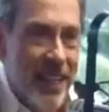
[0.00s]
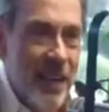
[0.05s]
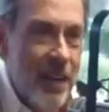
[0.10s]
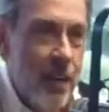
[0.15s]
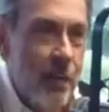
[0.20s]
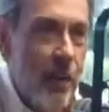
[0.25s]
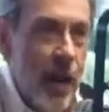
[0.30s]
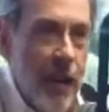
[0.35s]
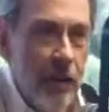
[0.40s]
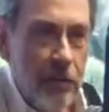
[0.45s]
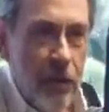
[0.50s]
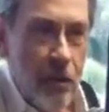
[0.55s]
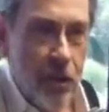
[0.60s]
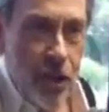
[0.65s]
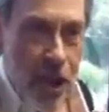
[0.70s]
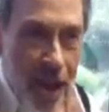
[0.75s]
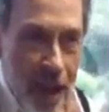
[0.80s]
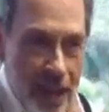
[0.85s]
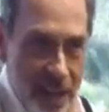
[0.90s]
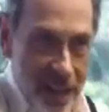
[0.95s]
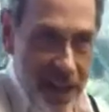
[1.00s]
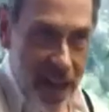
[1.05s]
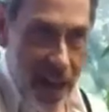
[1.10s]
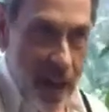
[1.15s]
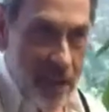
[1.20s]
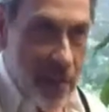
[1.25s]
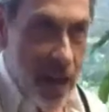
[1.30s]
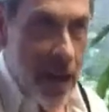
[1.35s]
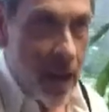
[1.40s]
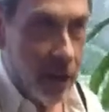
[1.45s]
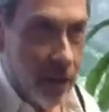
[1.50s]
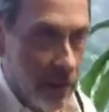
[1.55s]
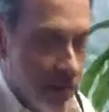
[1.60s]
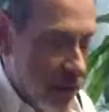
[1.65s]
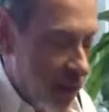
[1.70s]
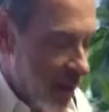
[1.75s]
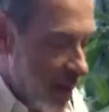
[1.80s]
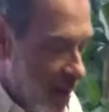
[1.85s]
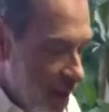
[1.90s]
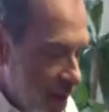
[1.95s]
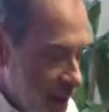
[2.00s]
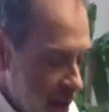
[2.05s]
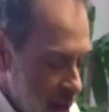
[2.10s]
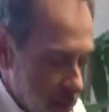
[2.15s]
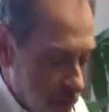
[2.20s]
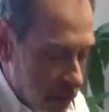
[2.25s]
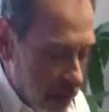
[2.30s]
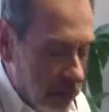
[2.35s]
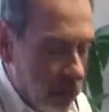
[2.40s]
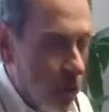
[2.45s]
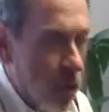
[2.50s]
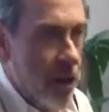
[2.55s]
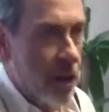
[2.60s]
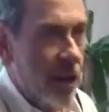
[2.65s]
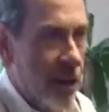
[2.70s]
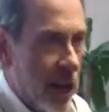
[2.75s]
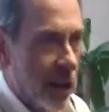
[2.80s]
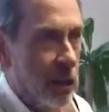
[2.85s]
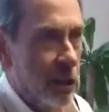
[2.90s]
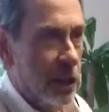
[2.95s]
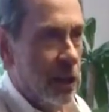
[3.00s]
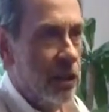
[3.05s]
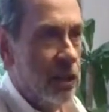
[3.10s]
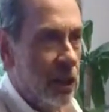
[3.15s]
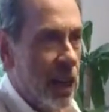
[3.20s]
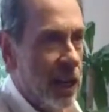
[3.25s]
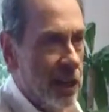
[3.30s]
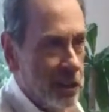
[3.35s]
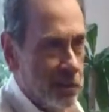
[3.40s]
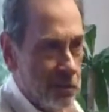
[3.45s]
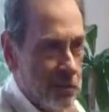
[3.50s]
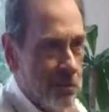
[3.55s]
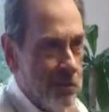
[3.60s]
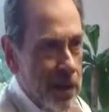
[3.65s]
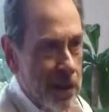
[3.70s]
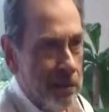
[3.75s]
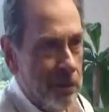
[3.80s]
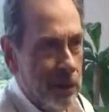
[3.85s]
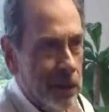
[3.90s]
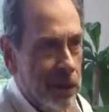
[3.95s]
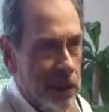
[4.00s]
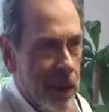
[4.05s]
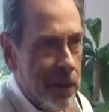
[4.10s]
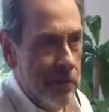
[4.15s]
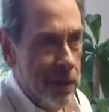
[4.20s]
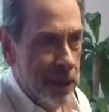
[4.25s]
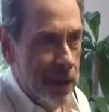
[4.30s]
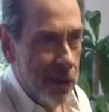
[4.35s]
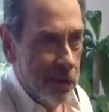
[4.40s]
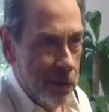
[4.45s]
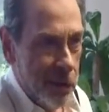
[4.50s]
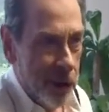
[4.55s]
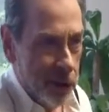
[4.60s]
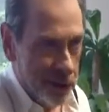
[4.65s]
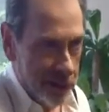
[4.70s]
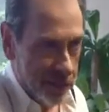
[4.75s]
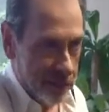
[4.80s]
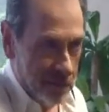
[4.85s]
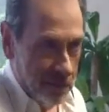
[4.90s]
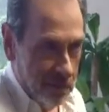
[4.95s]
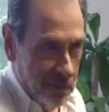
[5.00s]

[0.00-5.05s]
You know, right after Shannon came out, my lawyer got all these letters from people claiming they wrote it.